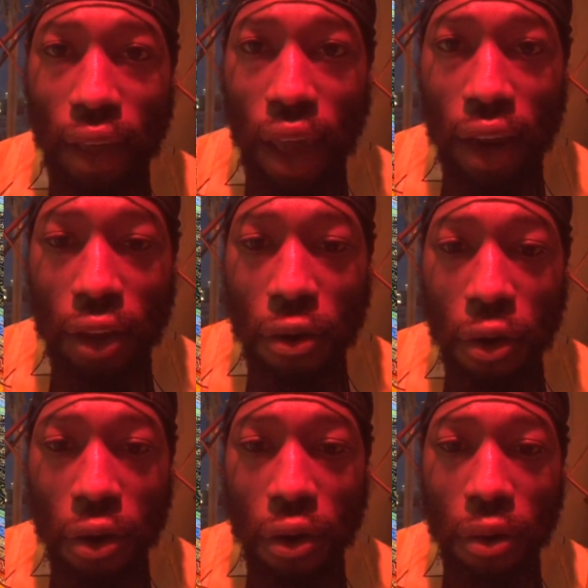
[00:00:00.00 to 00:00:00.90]
getting
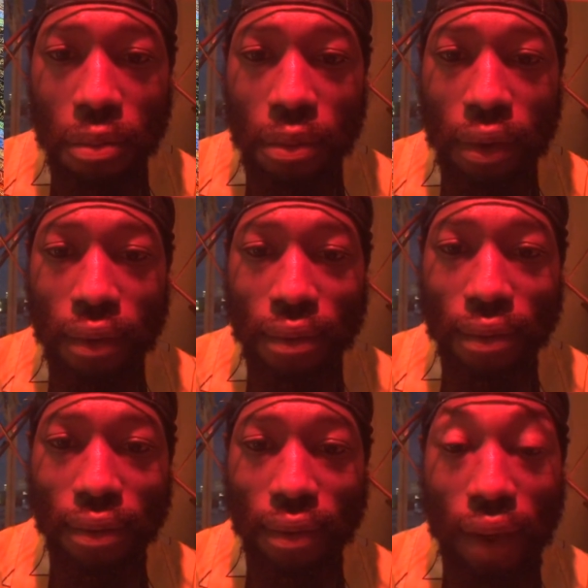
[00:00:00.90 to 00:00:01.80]
quote unquote
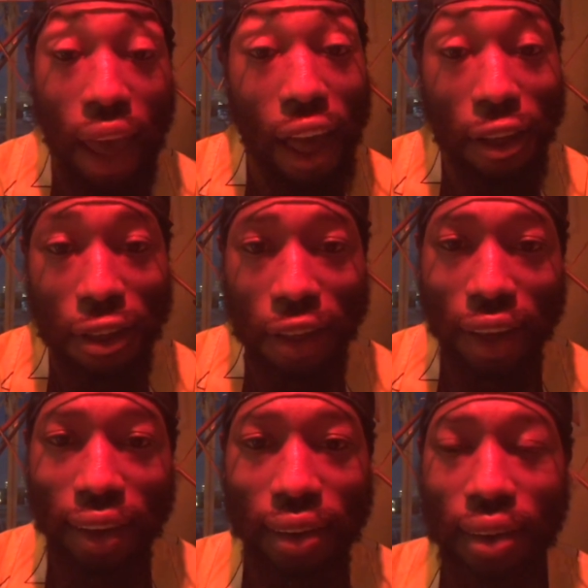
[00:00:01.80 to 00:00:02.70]

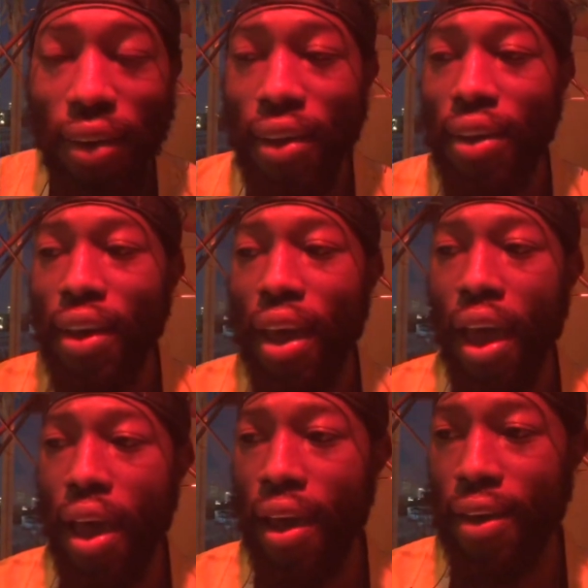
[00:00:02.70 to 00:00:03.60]
healthy,
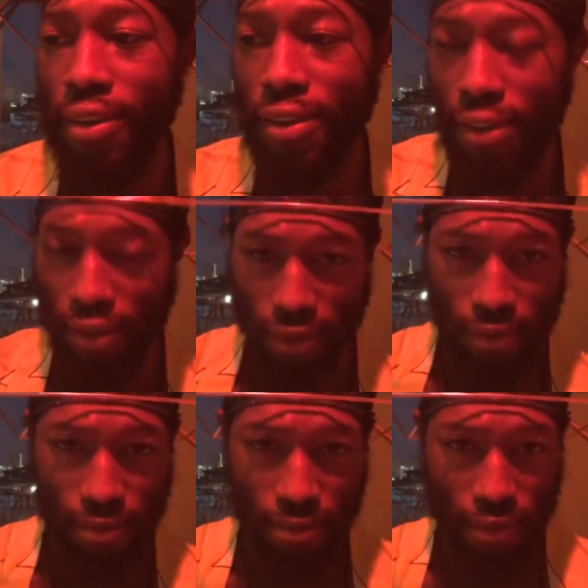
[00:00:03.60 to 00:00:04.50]
as
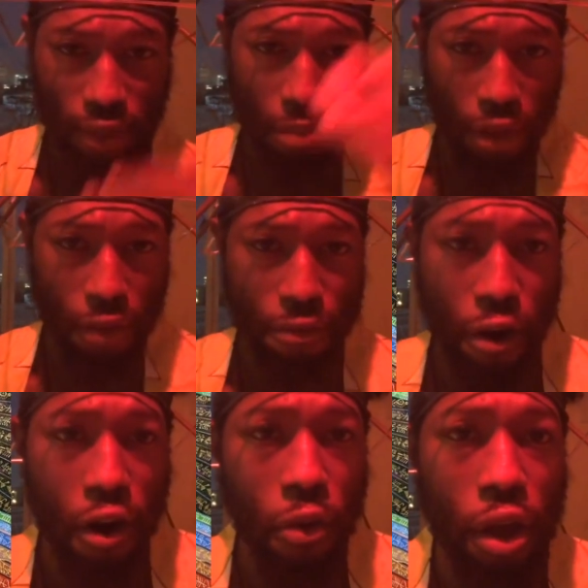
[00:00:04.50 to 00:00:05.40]
something
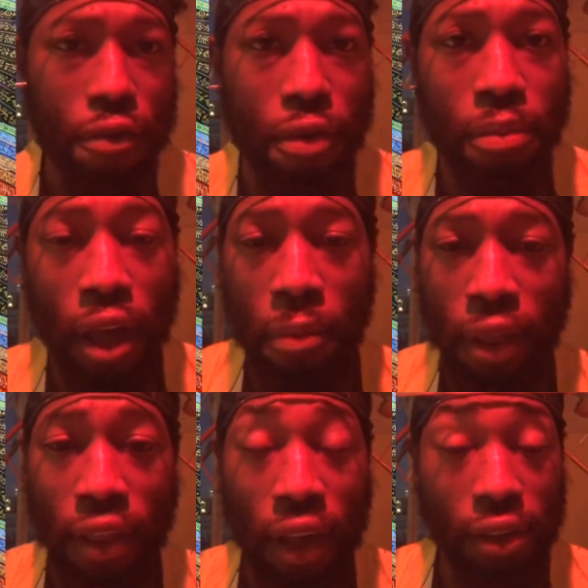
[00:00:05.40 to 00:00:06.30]
far away from them,
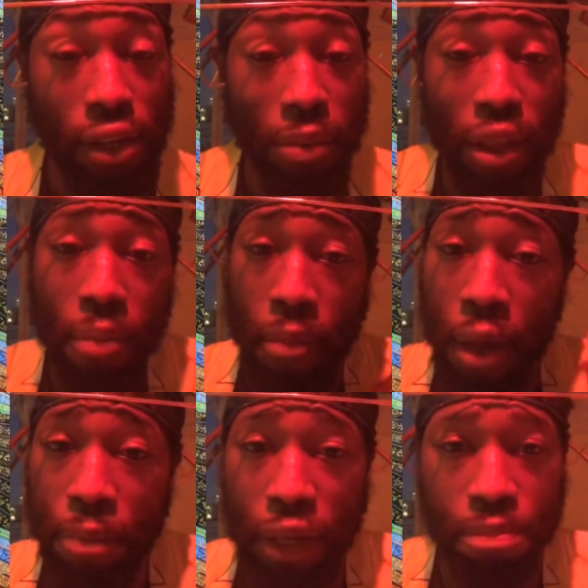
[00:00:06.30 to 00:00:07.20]
and some of them
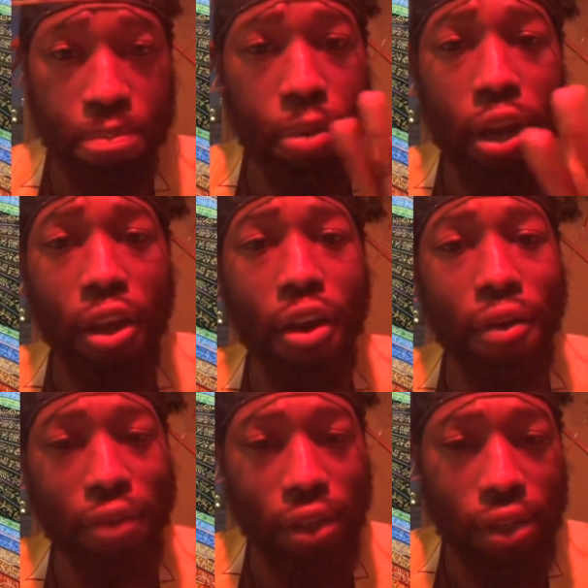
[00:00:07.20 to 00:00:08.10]
might be putting it
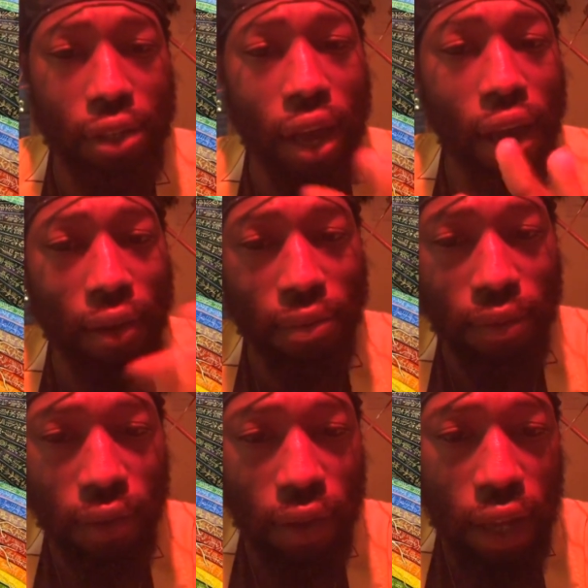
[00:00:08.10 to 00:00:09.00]
off to the side.
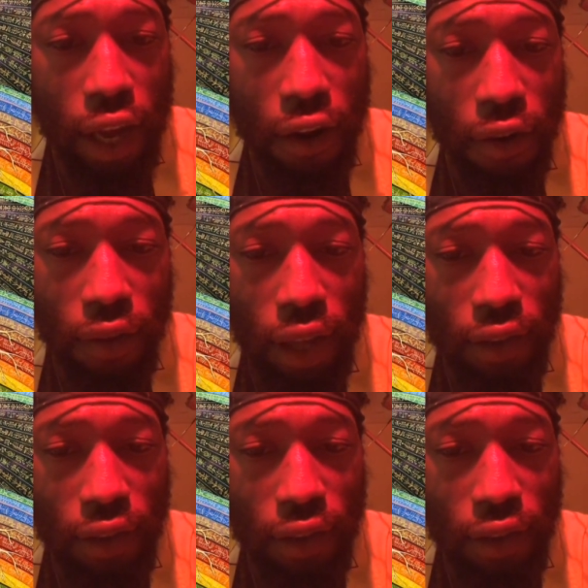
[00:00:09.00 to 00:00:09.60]
Later,